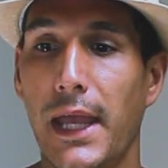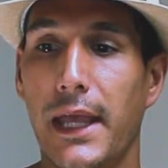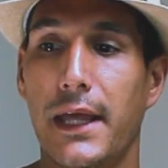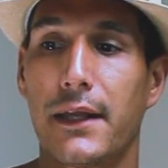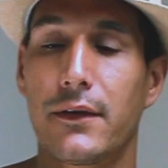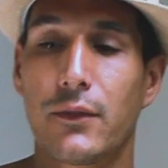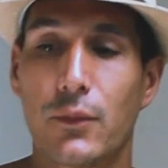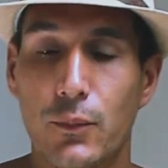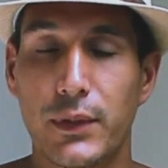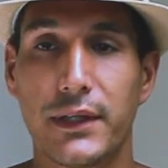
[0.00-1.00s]
and
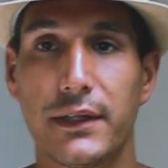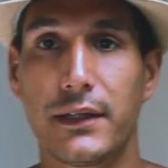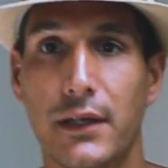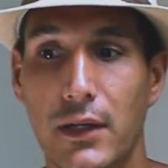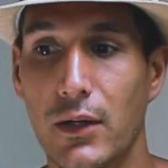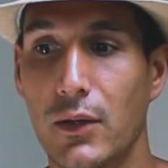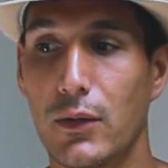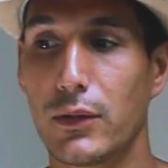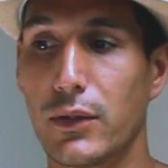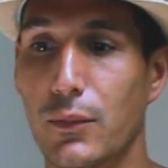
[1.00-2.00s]
we,
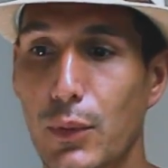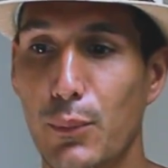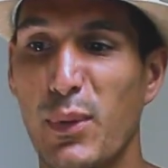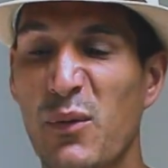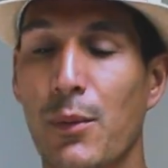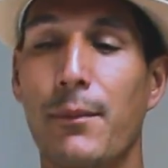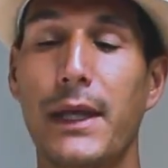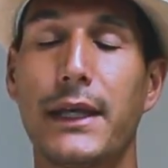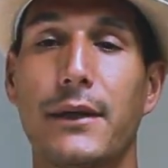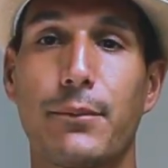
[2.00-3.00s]
you know, we, but we're
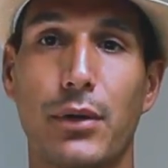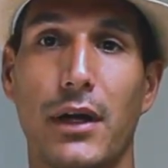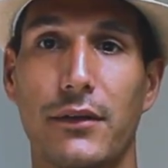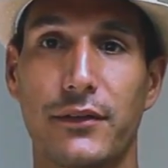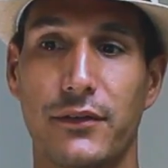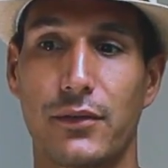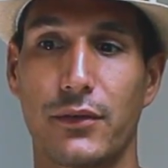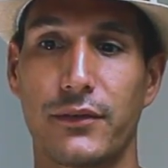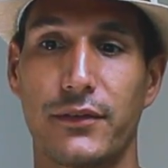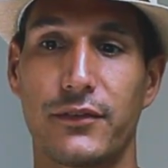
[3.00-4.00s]
making progress
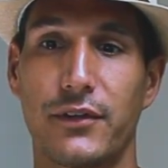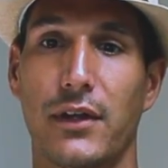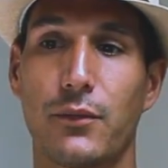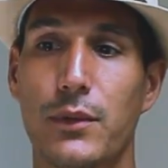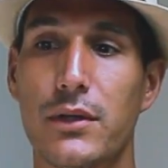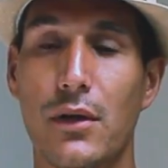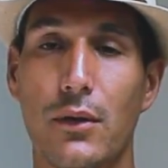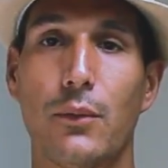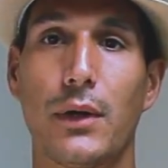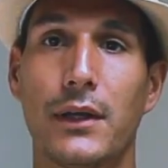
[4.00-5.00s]
towards this change. We
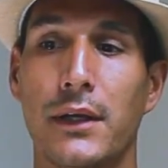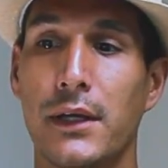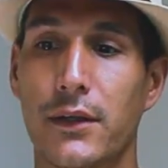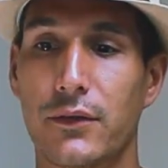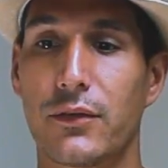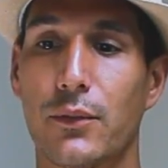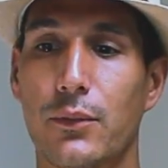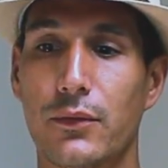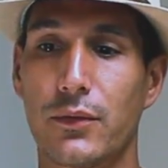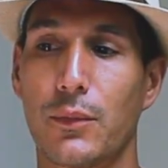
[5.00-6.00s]
know what, you know,
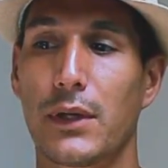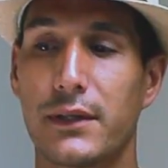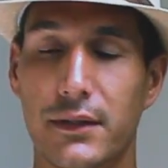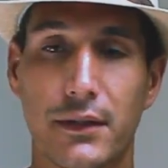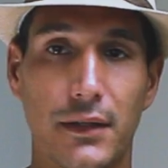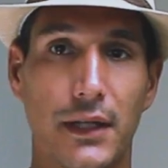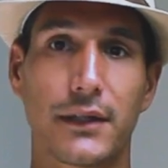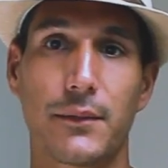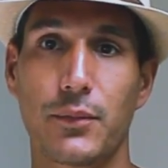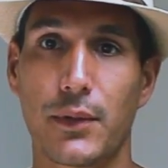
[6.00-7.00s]
so, so what, it, a lot of
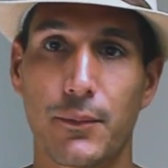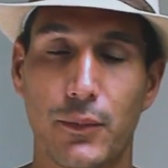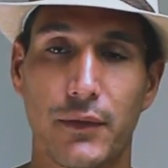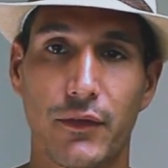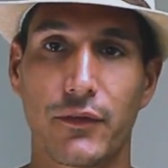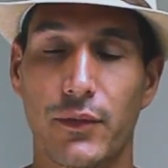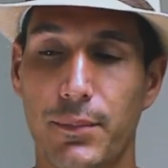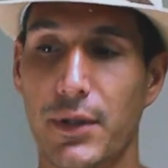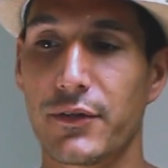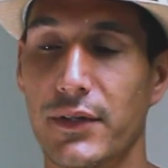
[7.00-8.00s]
times when I'm involved with a
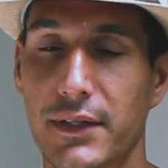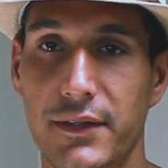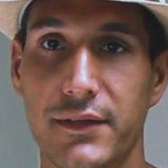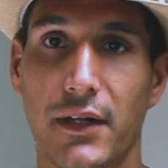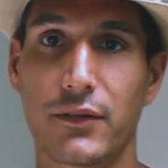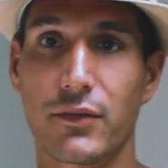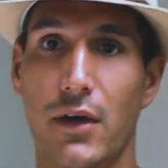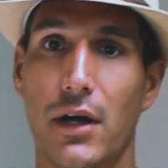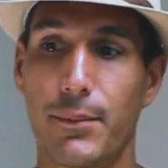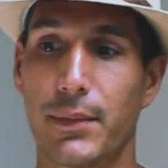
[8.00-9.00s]
project like this, I'll
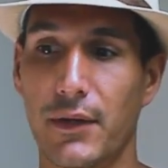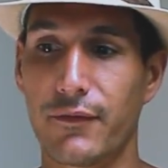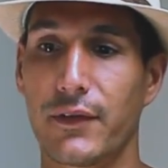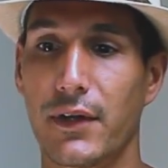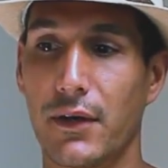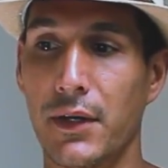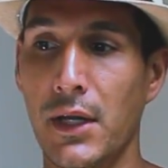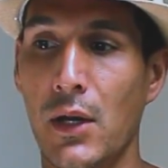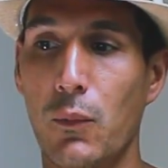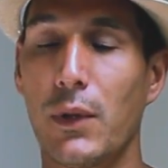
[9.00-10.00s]
draw up and I'll figure out
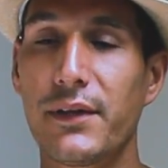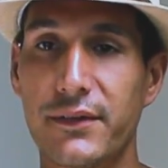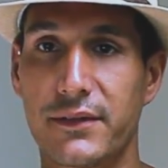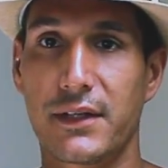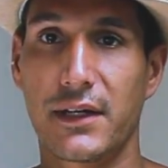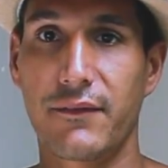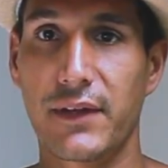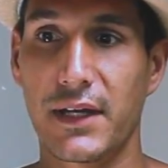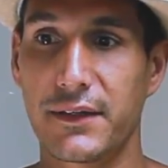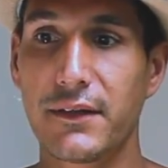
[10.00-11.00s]
what is kind of
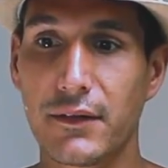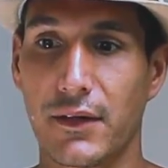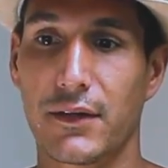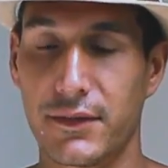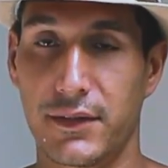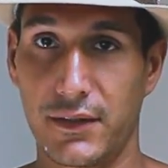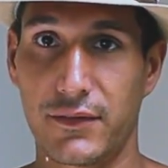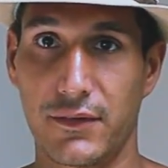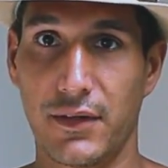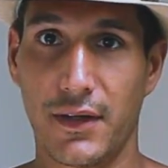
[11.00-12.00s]
the ideal
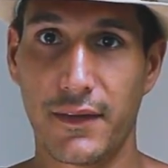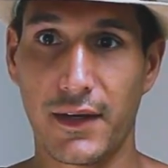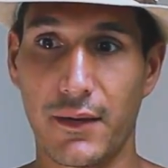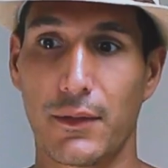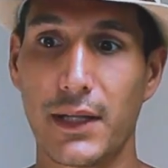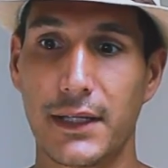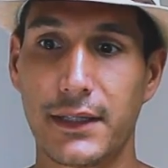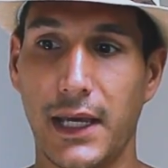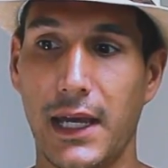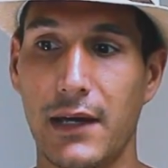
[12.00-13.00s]
architecture that I would like
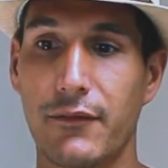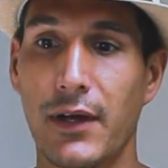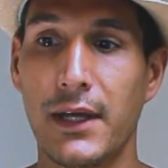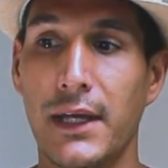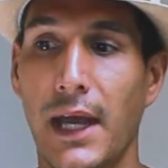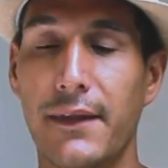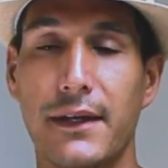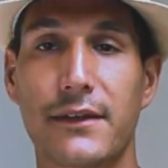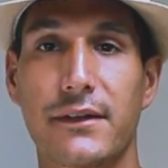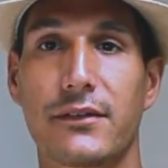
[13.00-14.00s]
to have and then
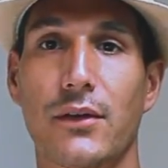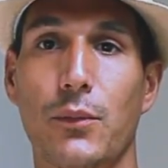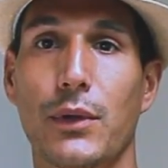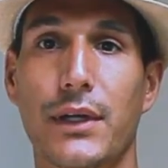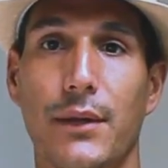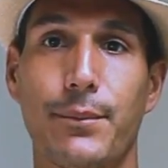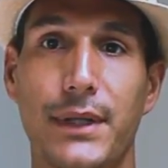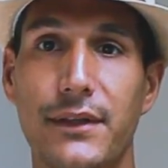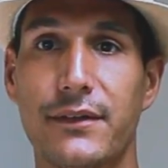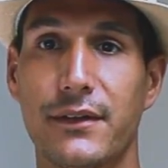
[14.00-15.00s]
as I start working on
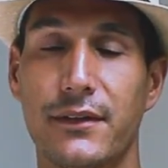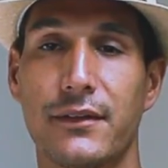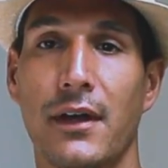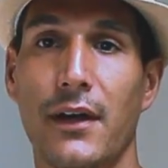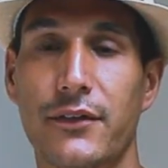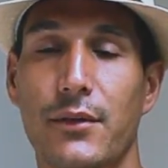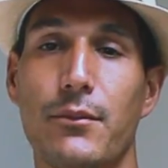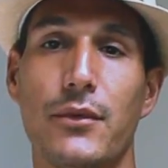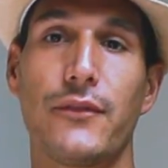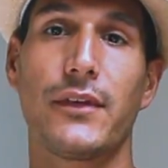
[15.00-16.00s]
pieces, I start
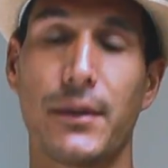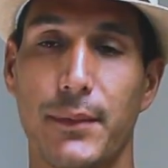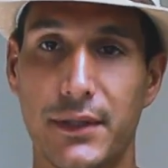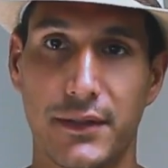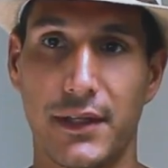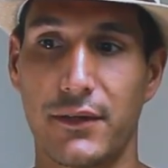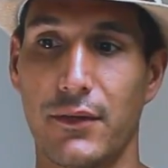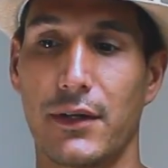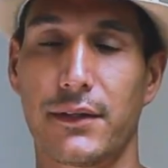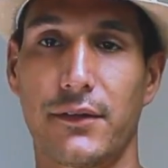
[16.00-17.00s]
moving them into that new
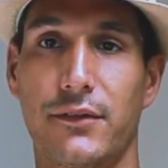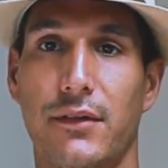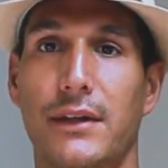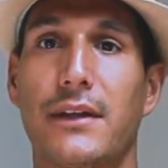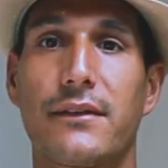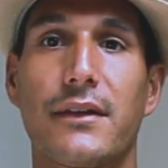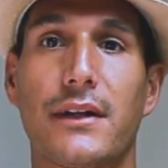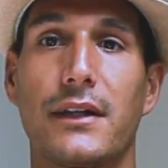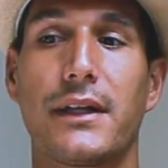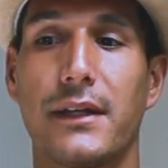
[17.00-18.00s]
architecture, right? That's the
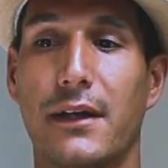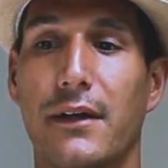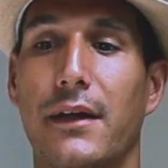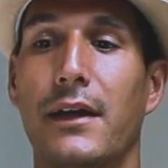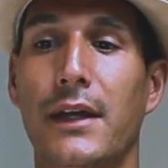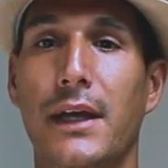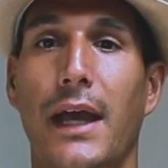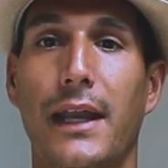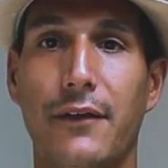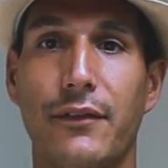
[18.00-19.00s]
clean area
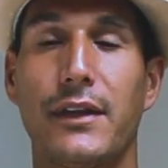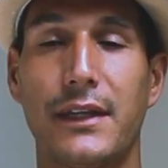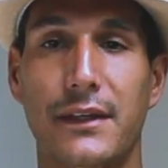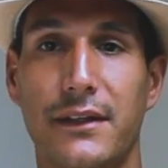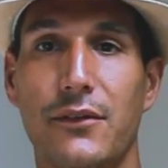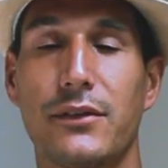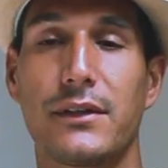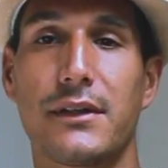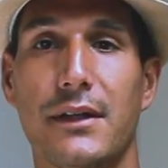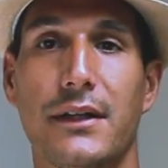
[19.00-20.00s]
and everything that goes
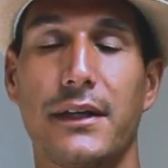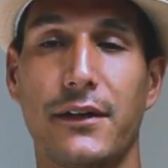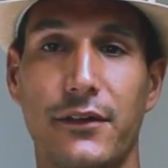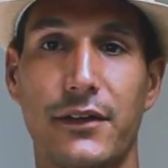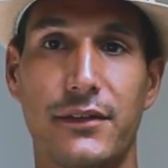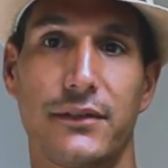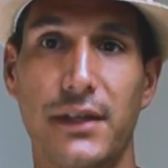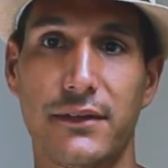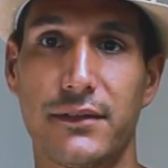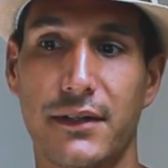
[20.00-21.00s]
into the clean area
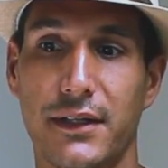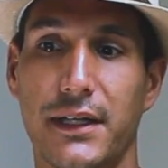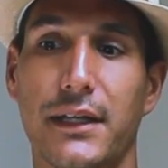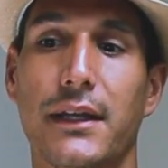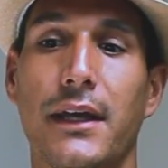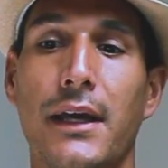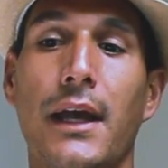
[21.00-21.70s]
stays clean